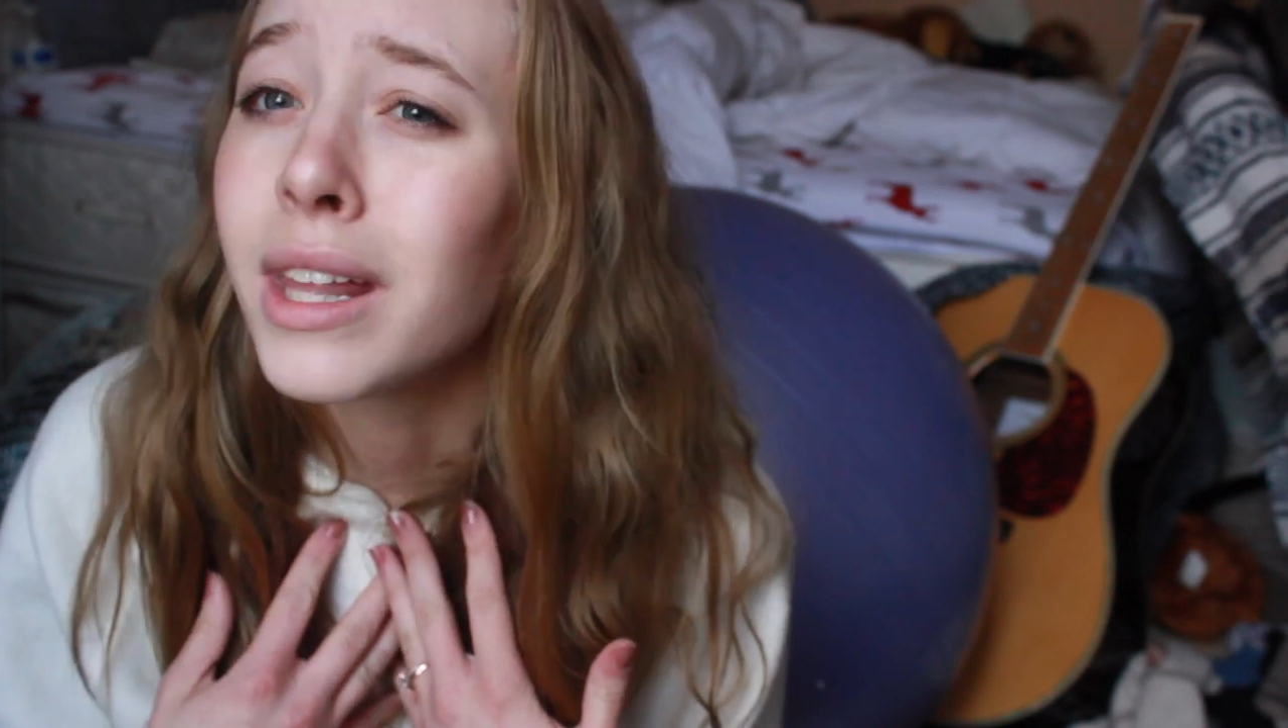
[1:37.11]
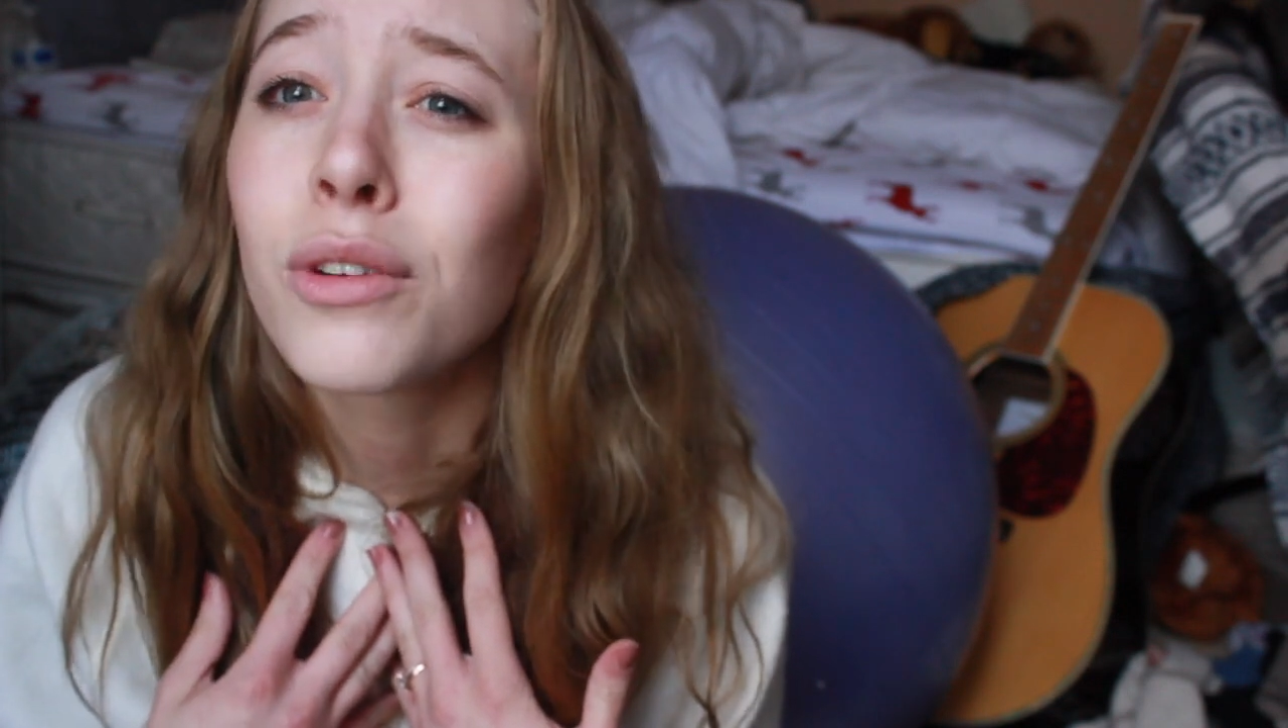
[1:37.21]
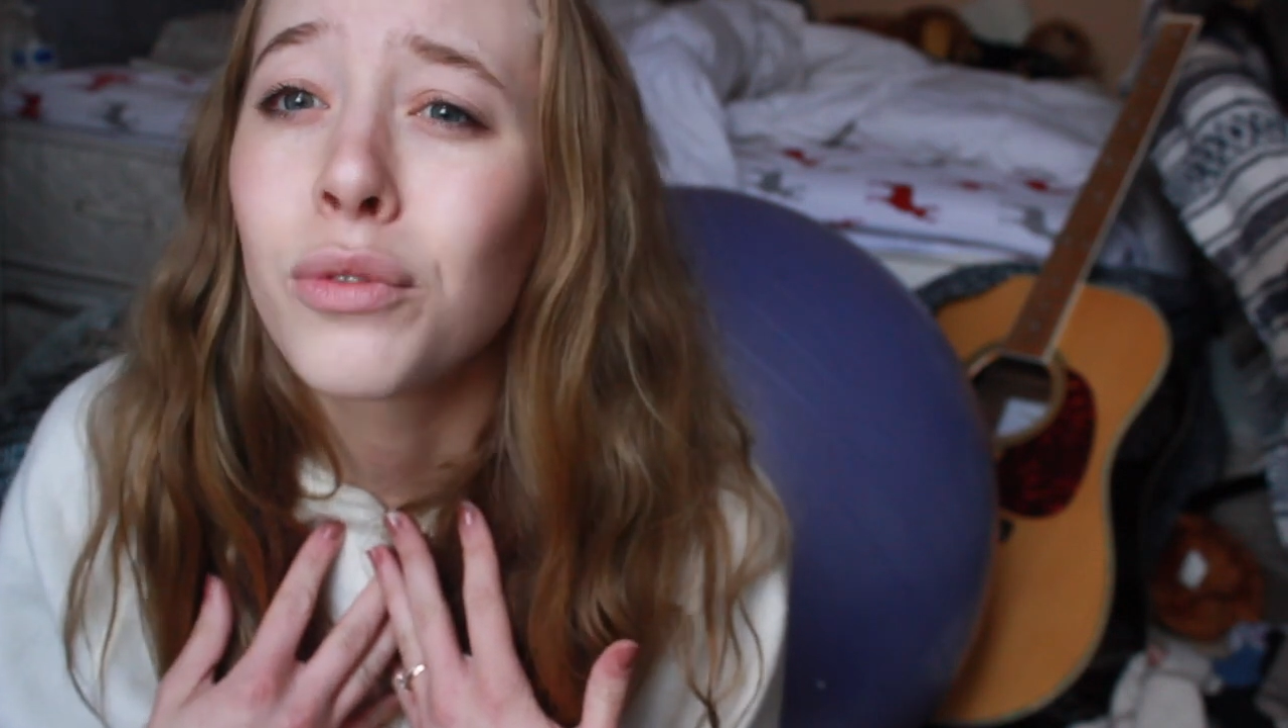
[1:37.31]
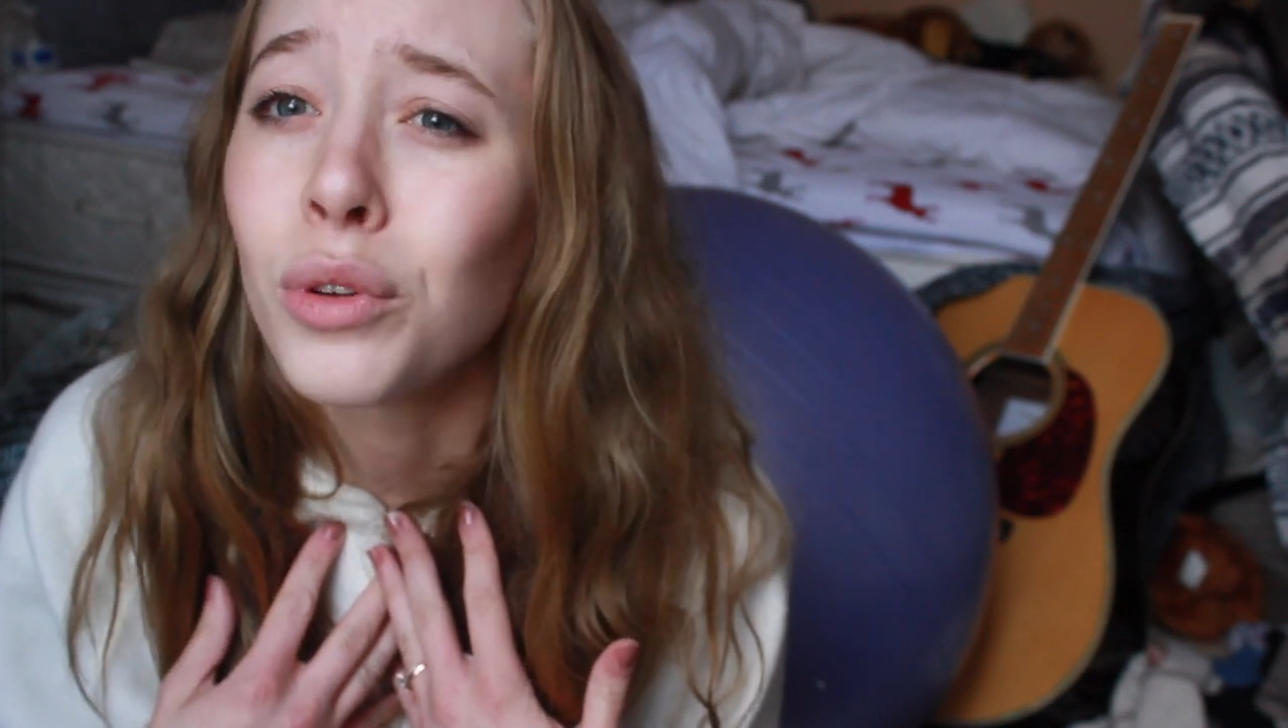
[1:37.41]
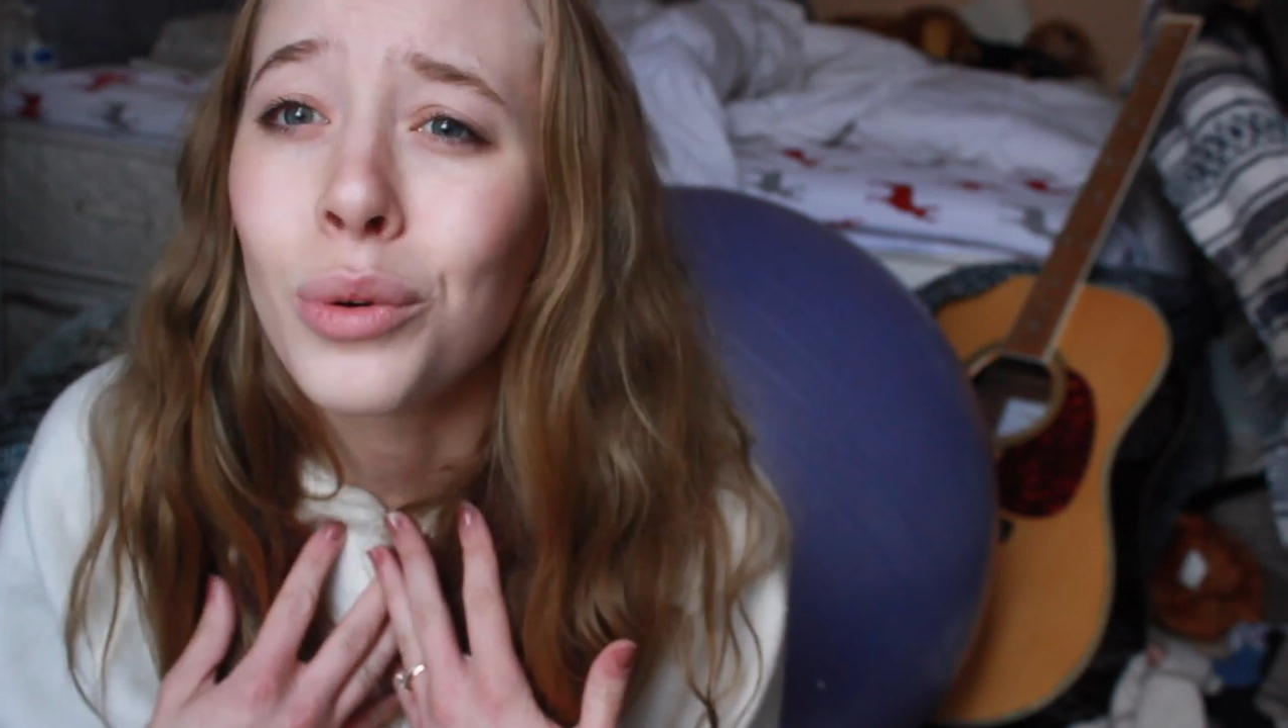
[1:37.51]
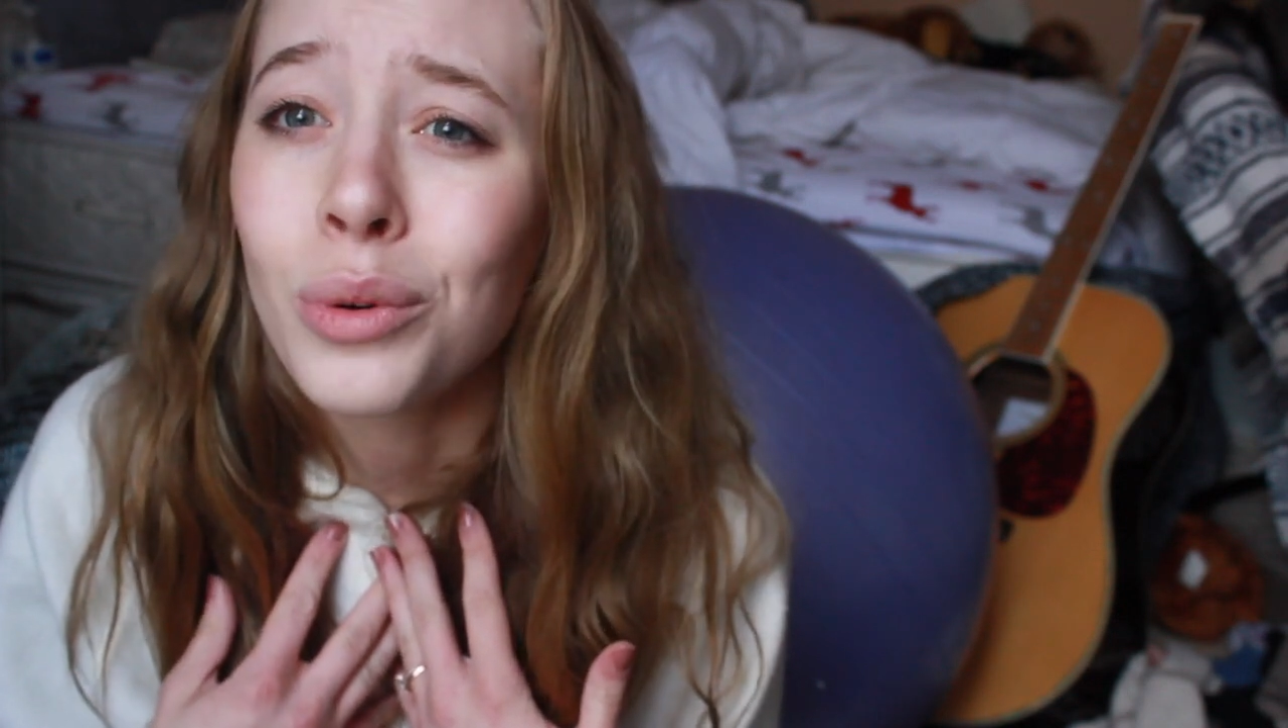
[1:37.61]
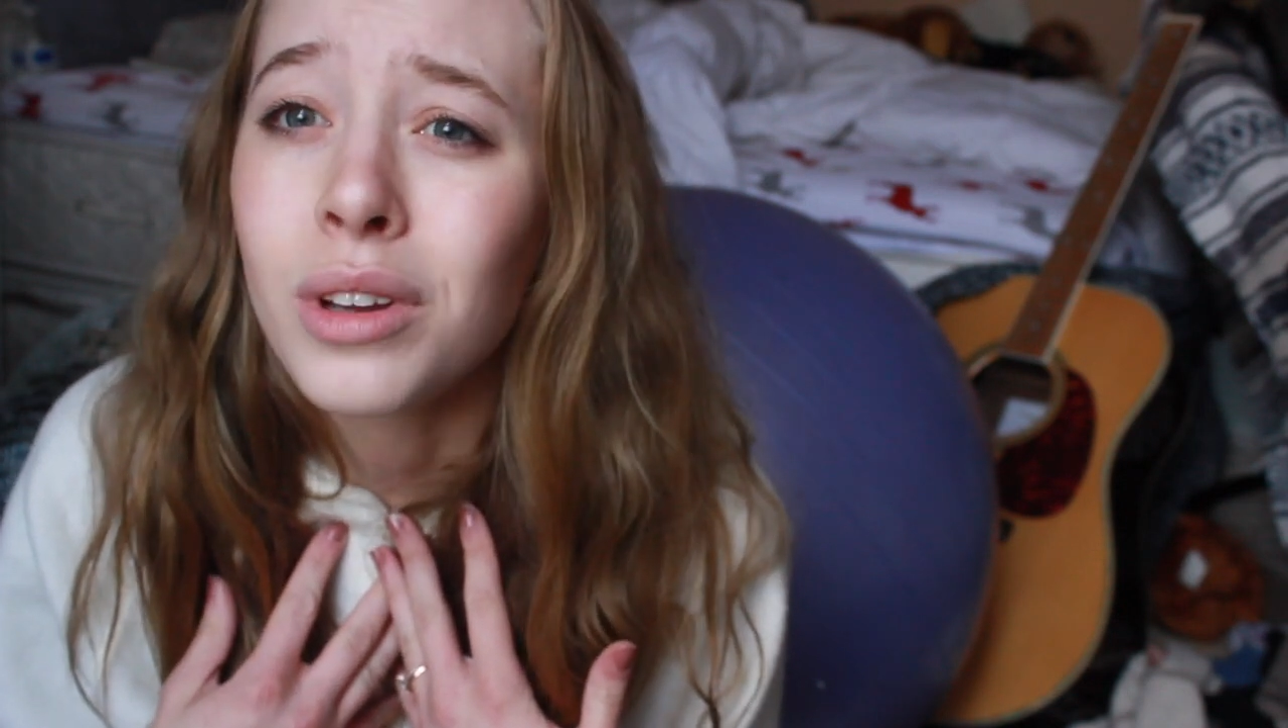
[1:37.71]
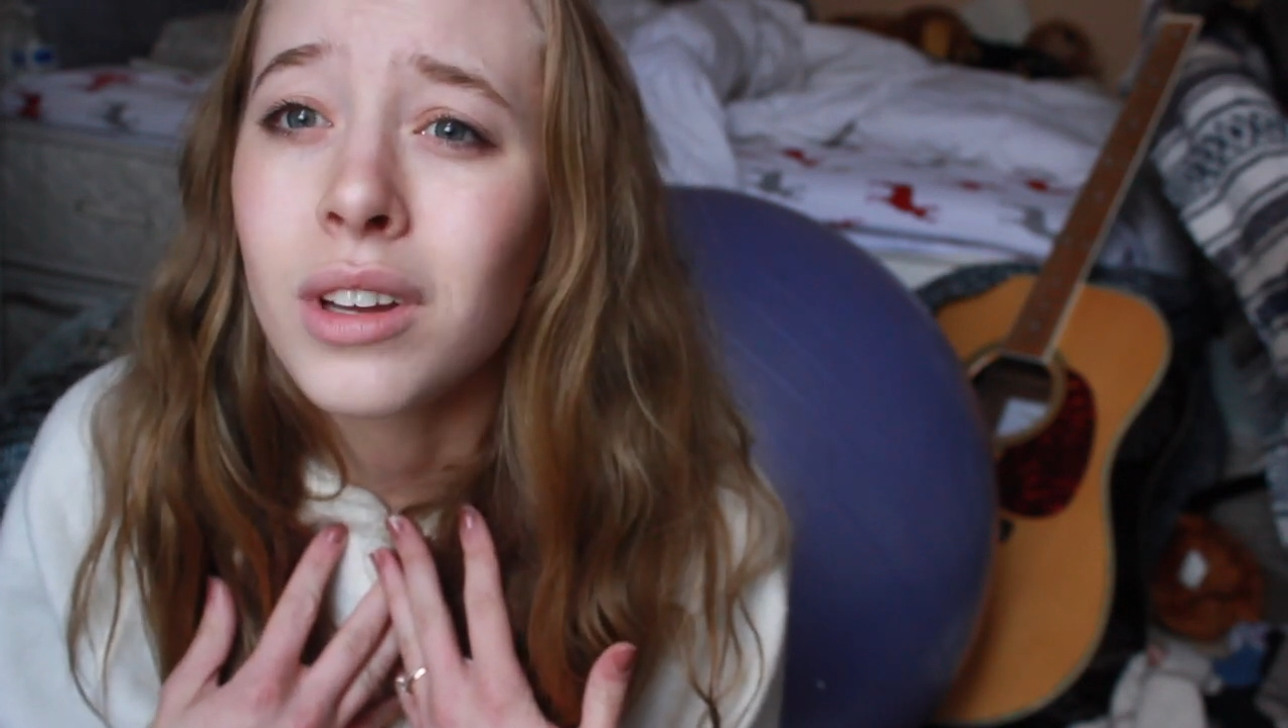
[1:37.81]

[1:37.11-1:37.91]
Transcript: like food.